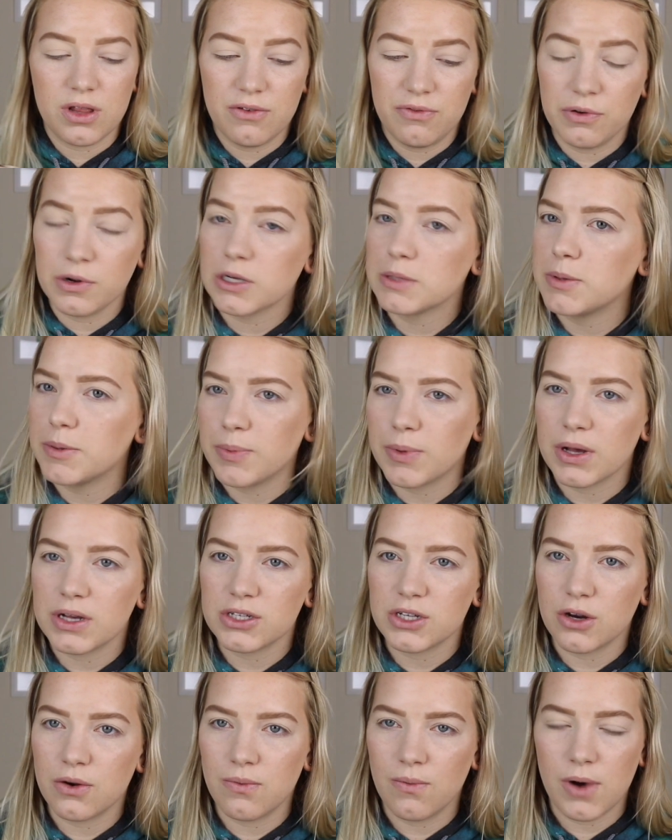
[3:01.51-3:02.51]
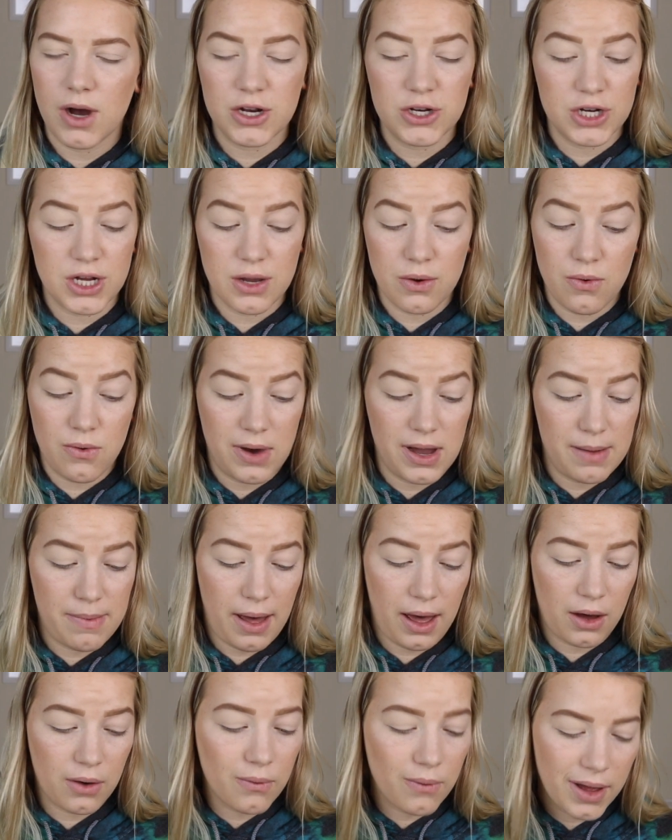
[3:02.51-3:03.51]
of the first people I started watching way
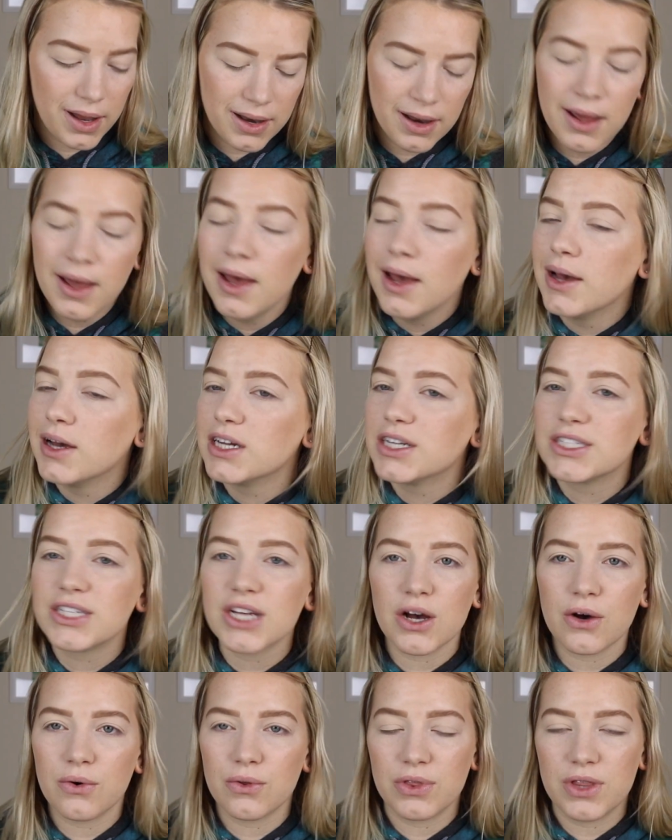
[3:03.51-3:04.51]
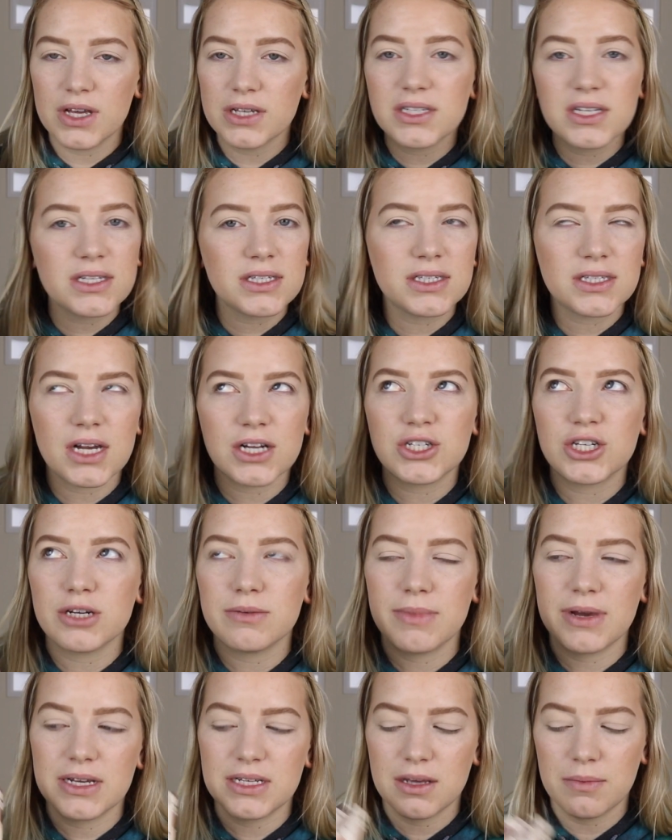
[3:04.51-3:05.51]
back when. So this is such an
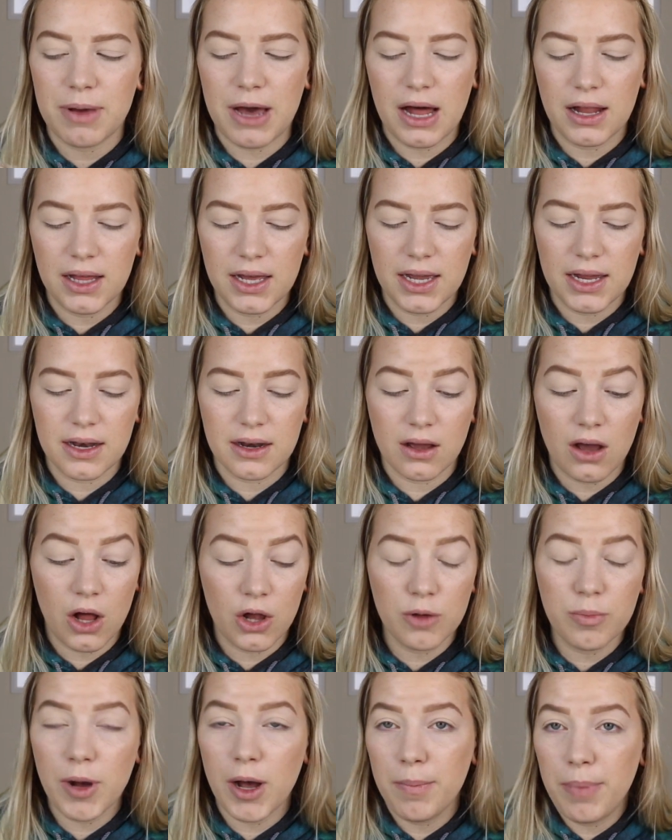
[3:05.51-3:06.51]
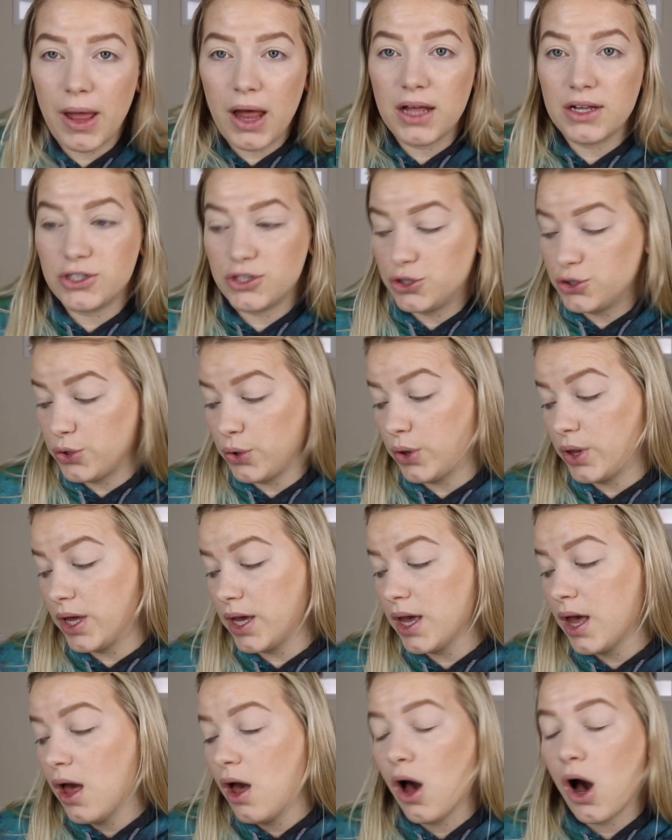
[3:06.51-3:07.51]
amazing palette, and ColourPop palettes
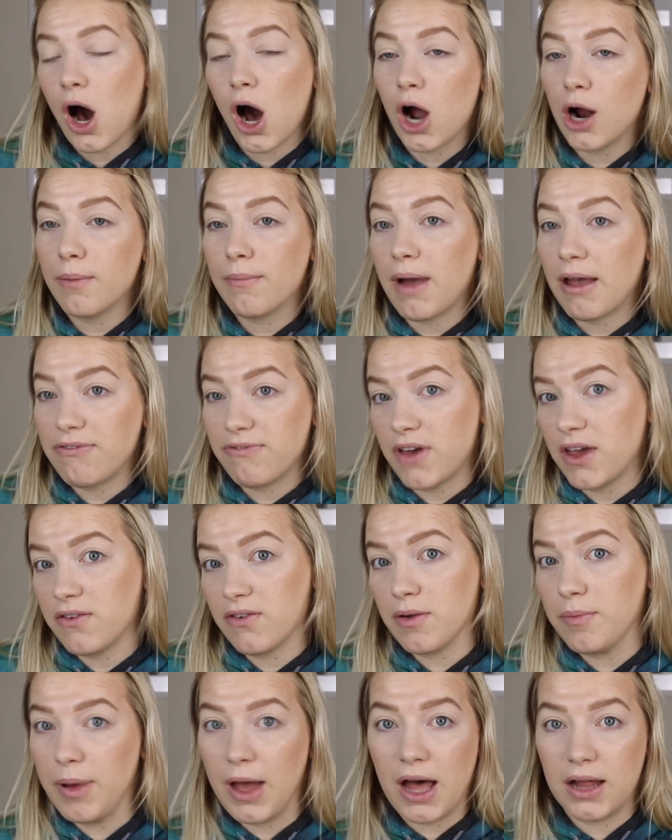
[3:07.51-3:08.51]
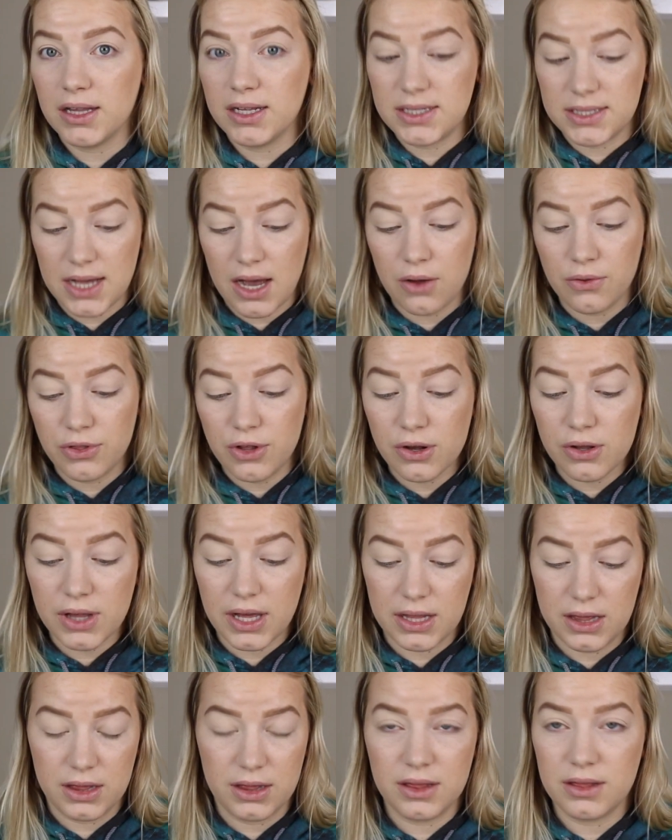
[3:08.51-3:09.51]
truly are my favorite palettes out there.
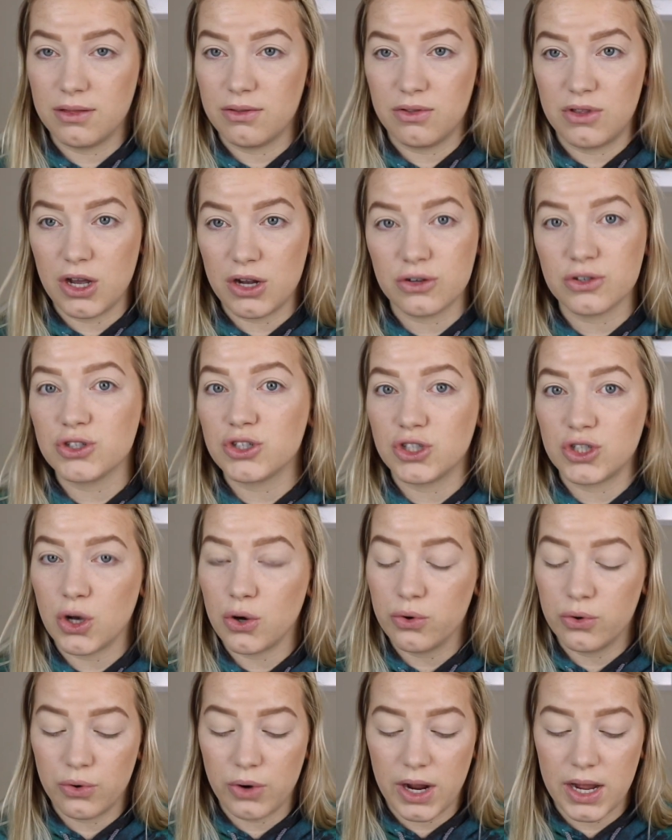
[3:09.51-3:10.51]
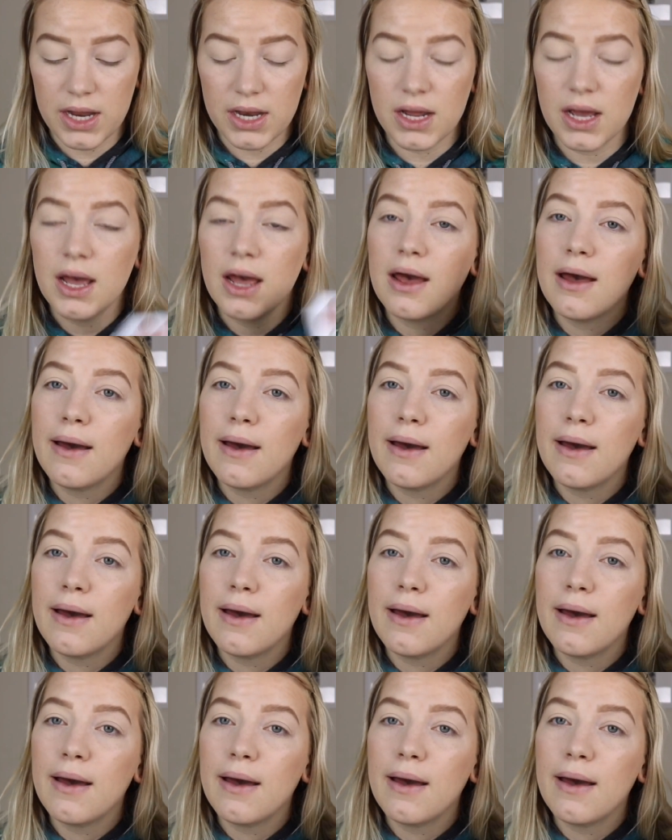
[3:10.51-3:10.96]
Like, they're so great.